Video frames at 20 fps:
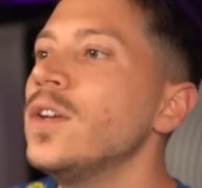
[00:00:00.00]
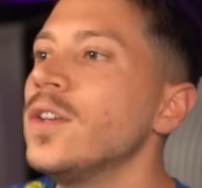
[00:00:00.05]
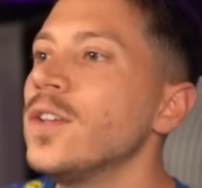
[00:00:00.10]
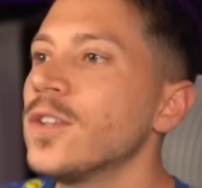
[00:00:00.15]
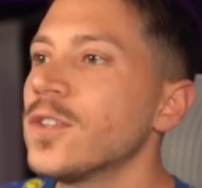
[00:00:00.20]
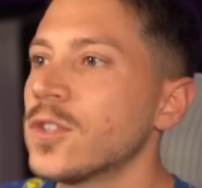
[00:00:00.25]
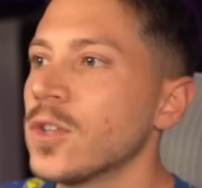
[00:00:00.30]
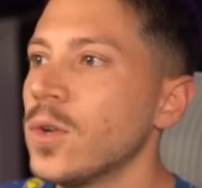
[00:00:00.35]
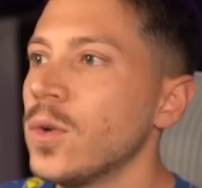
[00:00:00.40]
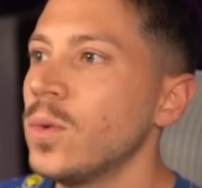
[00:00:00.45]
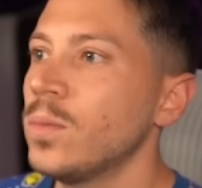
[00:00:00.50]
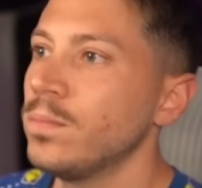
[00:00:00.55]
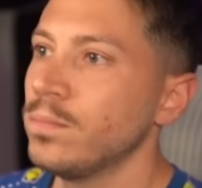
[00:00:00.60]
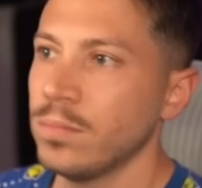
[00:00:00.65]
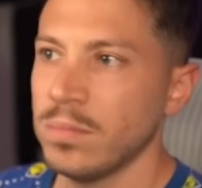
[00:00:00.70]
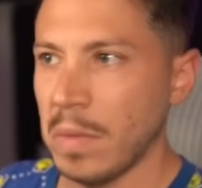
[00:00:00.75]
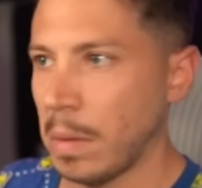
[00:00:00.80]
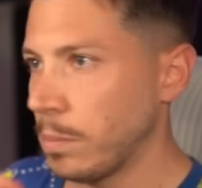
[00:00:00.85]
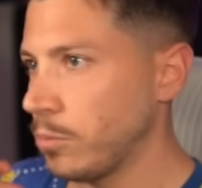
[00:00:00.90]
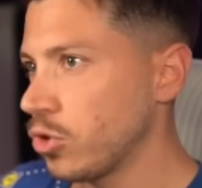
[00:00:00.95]
So
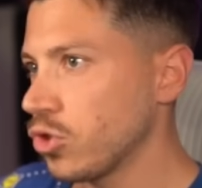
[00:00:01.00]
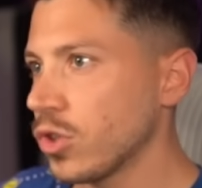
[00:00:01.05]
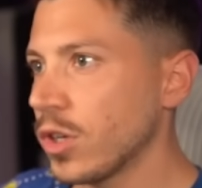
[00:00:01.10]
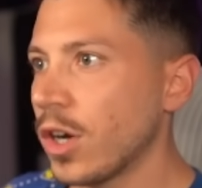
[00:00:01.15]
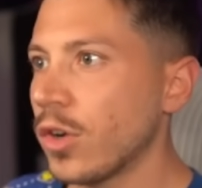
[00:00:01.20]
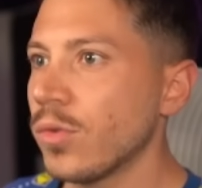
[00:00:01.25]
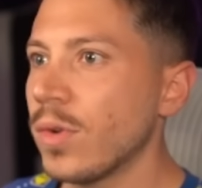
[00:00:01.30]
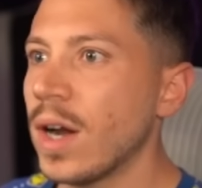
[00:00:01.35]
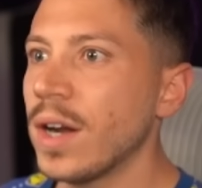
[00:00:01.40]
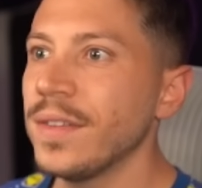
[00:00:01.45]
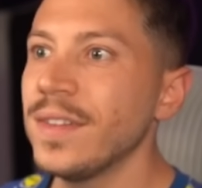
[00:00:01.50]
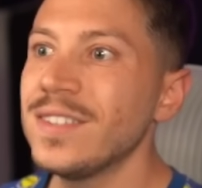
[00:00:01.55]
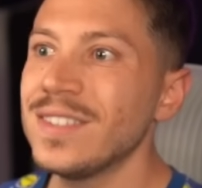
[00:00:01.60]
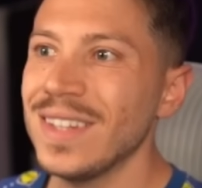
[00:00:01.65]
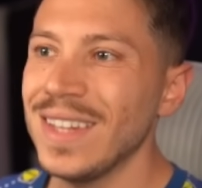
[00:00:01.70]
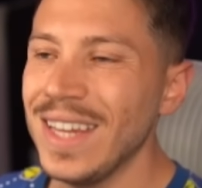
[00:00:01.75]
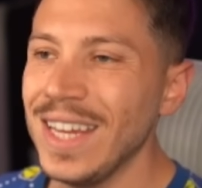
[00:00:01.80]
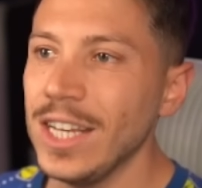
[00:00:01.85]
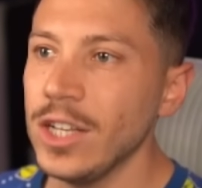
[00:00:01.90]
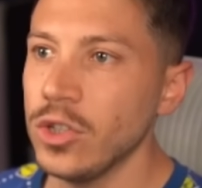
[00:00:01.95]
I'm just going to run this
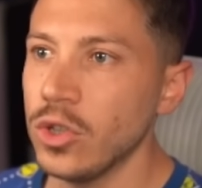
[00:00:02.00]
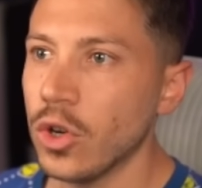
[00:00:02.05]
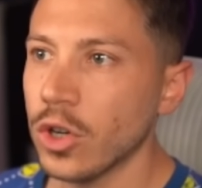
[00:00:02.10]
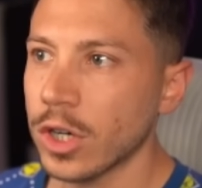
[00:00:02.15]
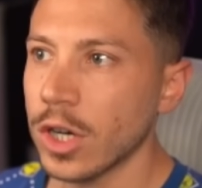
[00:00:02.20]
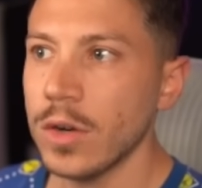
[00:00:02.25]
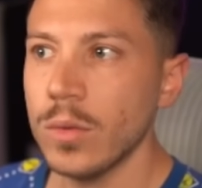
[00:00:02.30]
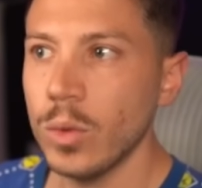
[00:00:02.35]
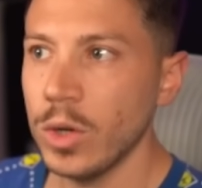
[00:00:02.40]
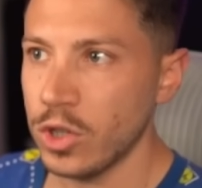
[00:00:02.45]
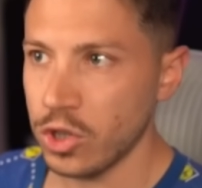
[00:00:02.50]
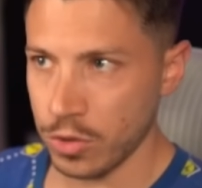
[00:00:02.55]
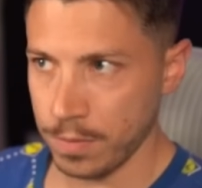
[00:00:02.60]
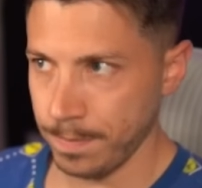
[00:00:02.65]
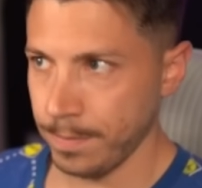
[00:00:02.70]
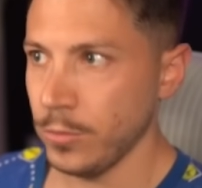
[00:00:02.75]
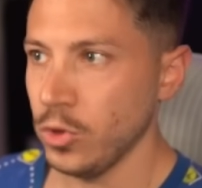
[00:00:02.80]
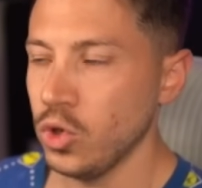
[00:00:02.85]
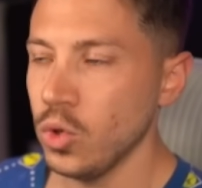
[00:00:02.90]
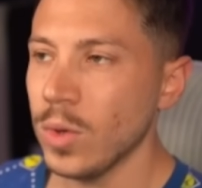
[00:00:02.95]
in Docker, which
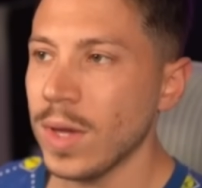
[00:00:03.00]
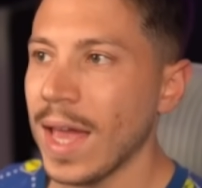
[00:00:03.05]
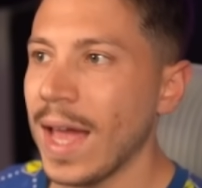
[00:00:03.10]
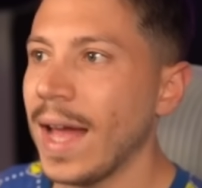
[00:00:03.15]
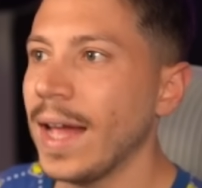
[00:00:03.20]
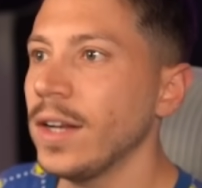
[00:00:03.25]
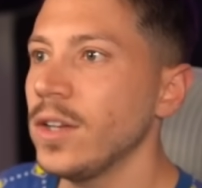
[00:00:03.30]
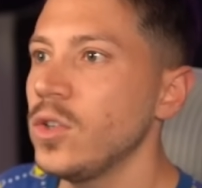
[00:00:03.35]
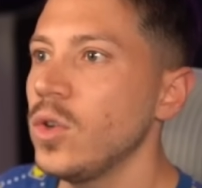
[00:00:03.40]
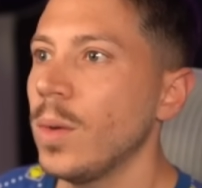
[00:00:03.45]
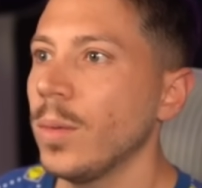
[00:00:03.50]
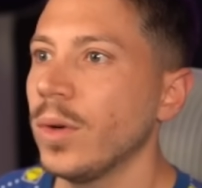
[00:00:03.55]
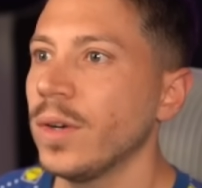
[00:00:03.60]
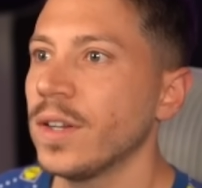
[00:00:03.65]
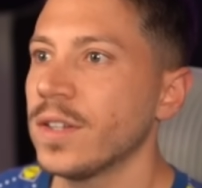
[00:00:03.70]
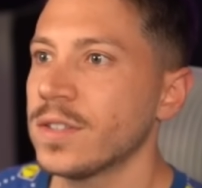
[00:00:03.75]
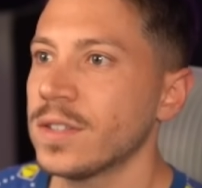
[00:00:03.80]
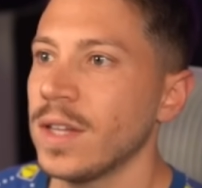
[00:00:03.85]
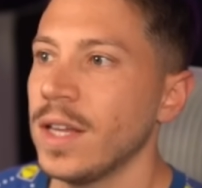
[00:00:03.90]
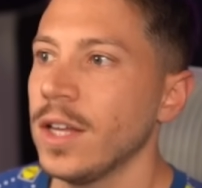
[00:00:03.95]
you can do. I'm going to
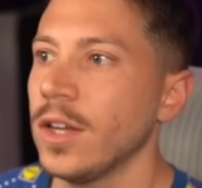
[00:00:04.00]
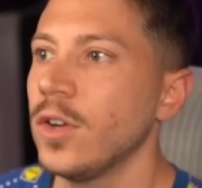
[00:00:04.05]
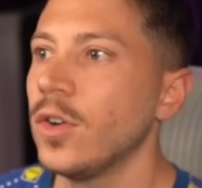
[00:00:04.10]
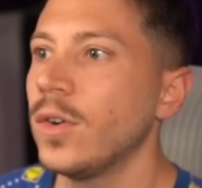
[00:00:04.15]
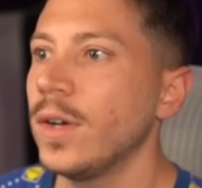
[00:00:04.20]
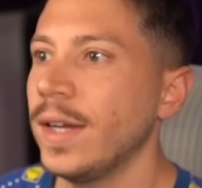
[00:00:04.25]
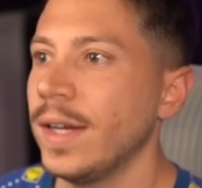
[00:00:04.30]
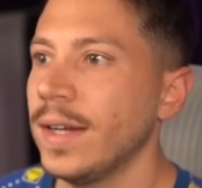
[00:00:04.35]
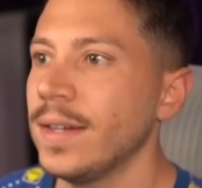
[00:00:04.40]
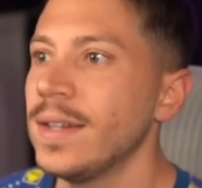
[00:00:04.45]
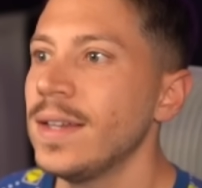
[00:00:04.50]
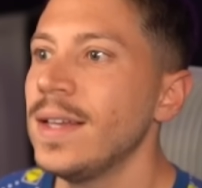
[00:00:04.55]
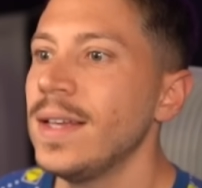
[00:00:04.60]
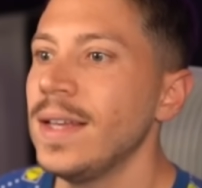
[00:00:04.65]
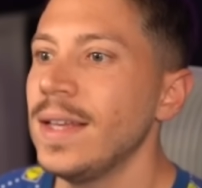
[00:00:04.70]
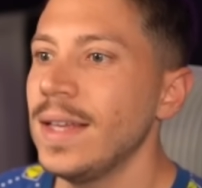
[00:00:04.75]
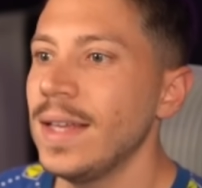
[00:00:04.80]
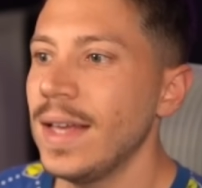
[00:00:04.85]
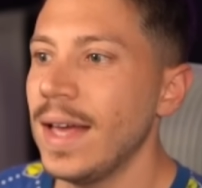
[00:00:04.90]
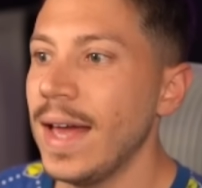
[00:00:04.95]
say go ahead
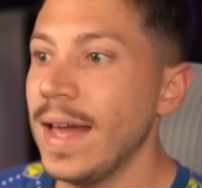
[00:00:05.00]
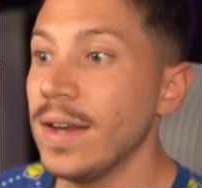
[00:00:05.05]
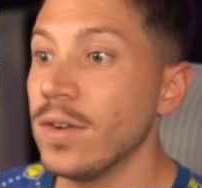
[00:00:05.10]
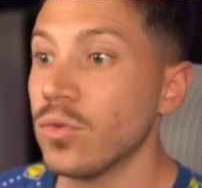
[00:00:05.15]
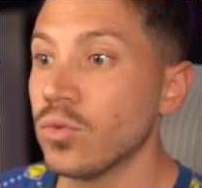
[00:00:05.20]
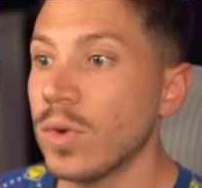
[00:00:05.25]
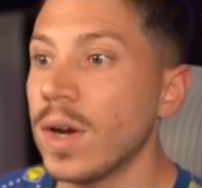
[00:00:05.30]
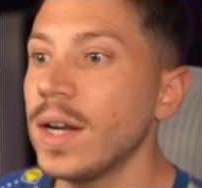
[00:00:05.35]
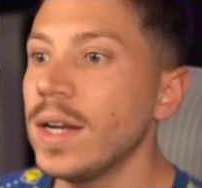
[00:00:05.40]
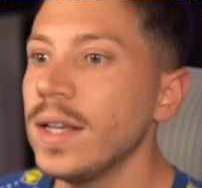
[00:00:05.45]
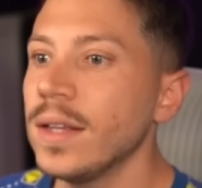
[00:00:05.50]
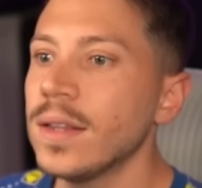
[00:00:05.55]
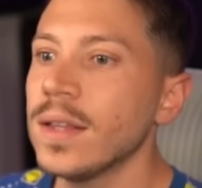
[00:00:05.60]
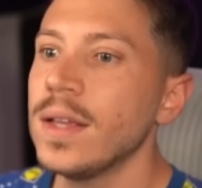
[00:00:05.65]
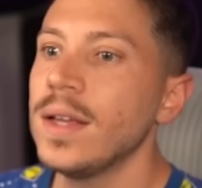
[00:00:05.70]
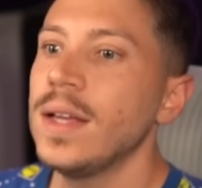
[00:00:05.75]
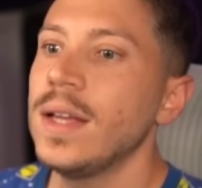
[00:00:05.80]
and run it.